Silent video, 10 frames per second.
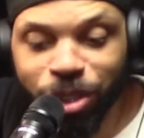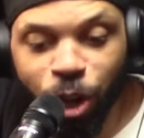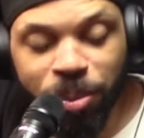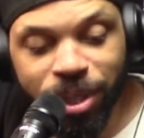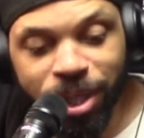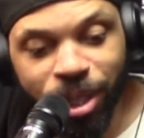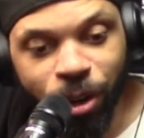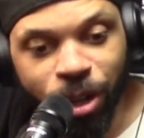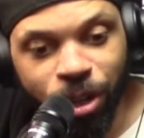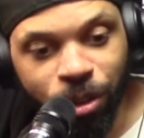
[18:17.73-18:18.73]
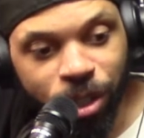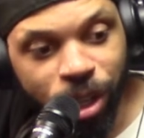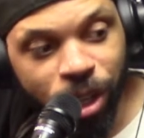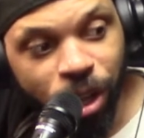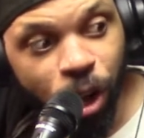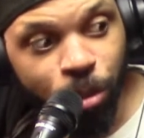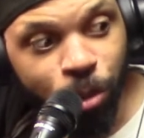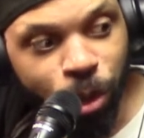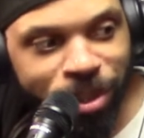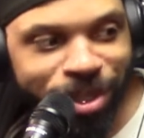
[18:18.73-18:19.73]
open kill order on uh, all
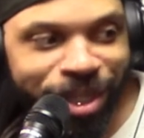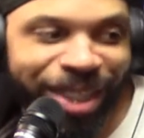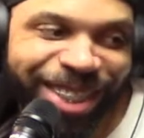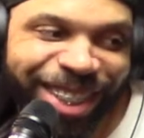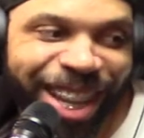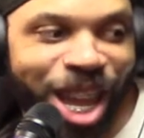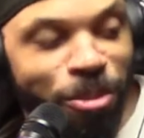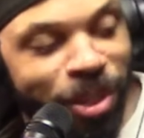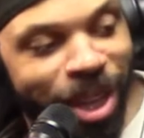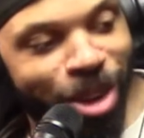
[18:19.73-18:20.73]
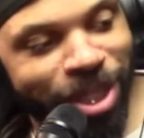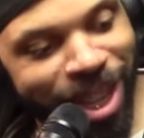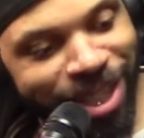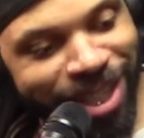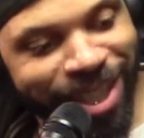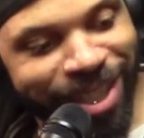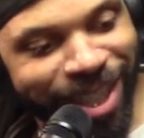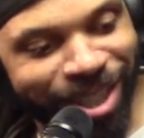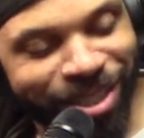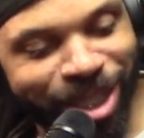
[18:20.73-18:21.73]
Mormons. No, but that was a, they said
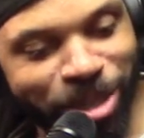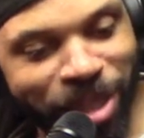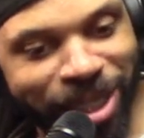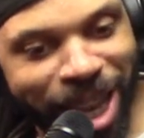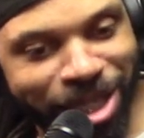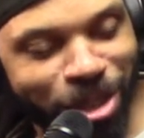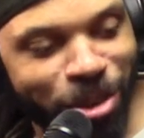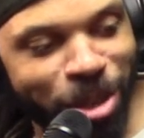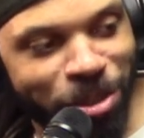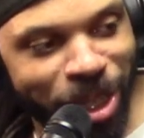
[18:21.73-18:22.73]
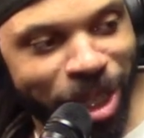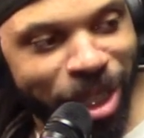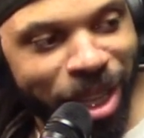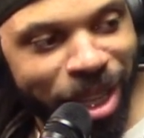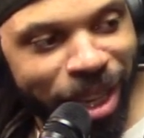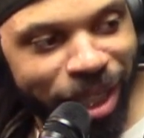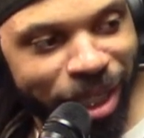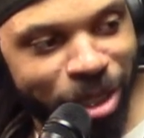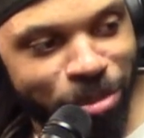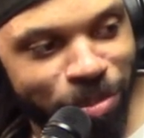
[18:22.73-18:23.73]
that on the uh, that's actually a real thing. Like
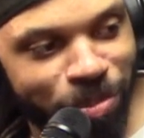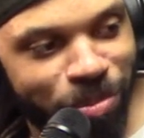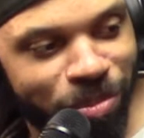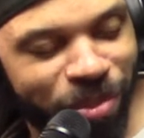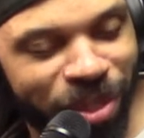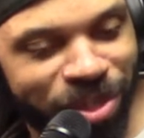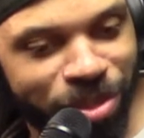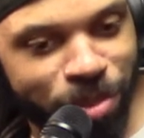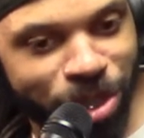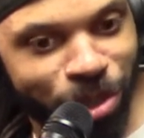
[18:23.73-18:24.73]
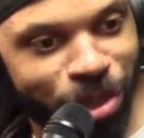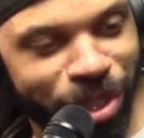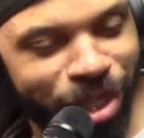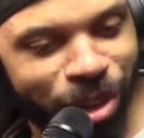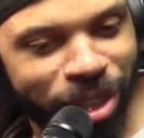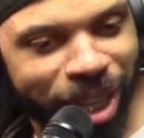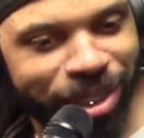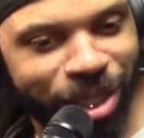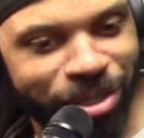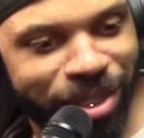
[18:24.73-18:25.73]
in Missouri or like
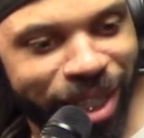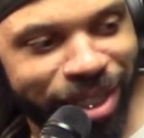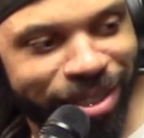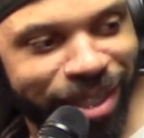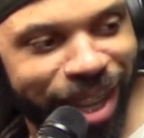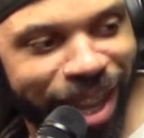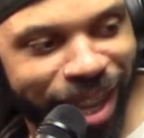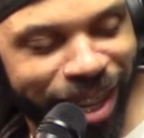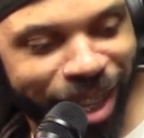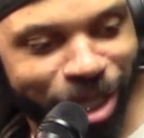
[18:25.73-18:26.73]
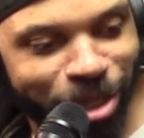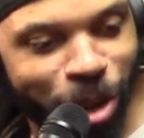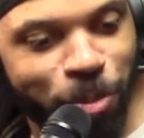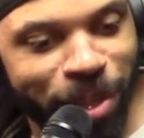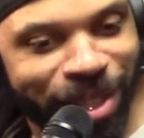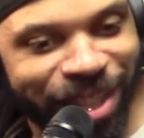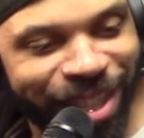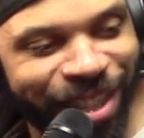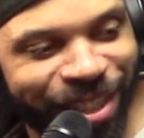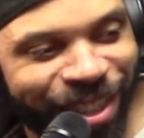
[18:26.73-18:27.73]
certain states, they yeah. had like an open
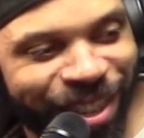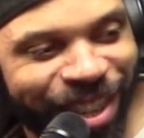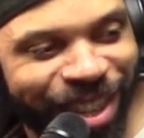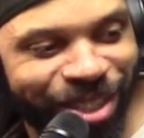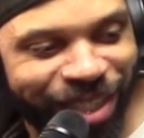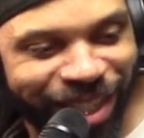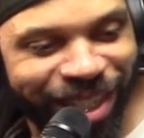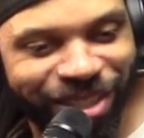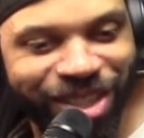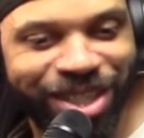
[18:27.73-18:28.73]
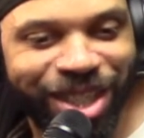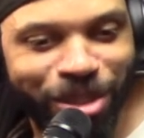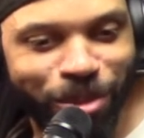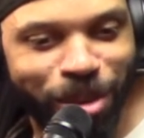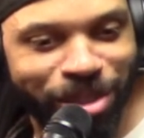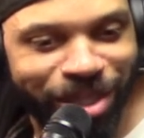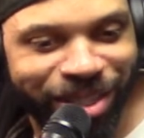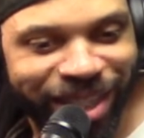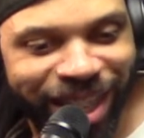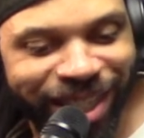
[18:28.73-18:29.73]
kill. Order. Yeah, if you see any Mormons on
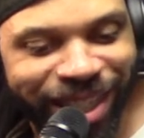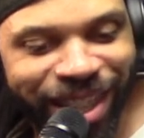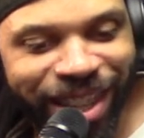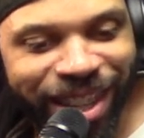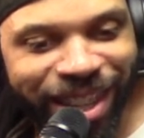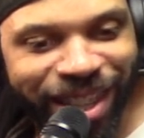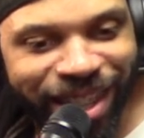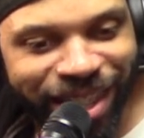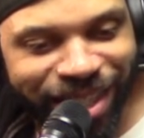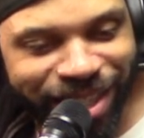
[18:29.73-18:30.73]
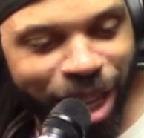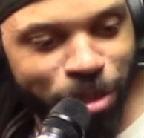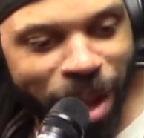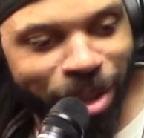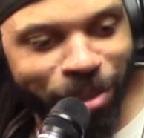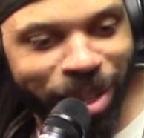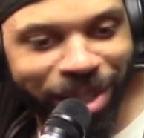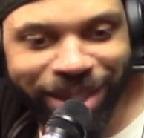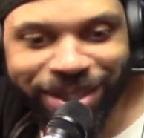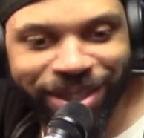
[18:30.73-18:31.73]
site, take them out or whatever.
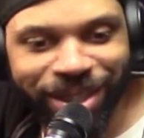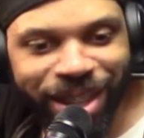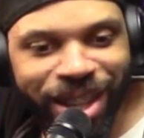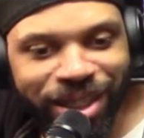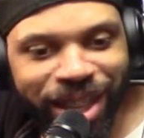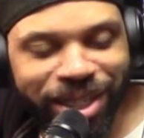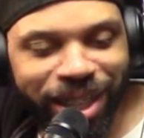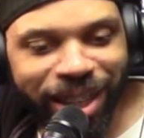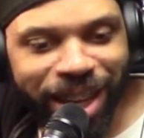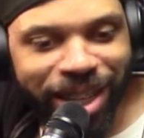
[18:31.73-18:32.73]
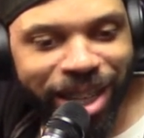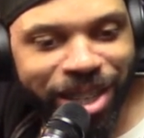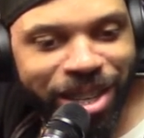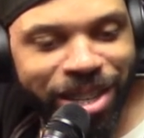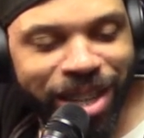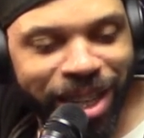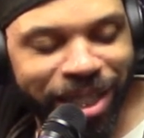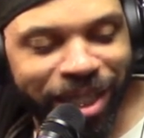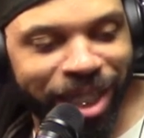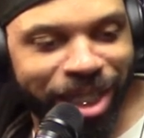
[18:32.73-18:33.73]
That's yeah. They said that didn't that
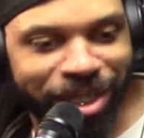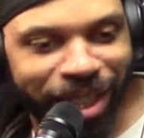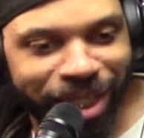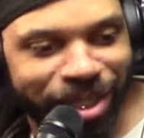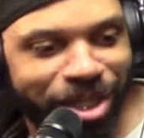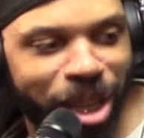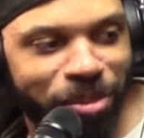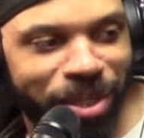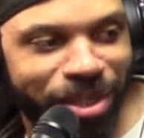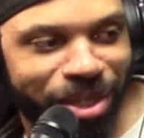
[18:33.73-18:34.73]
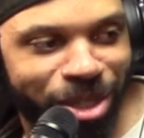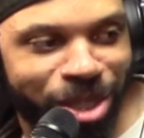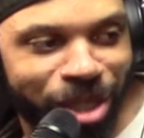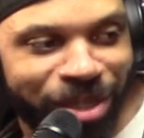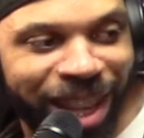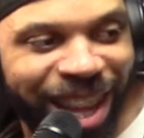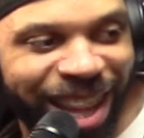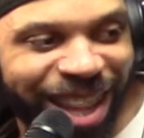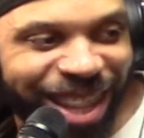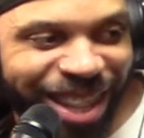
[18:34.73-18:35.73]
didn't end to like the seventies or something.
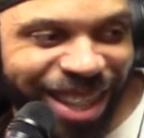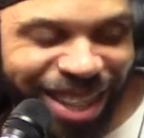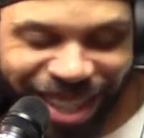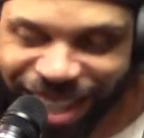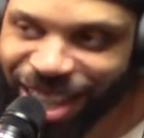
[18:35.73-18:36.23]
Yeah. yeah.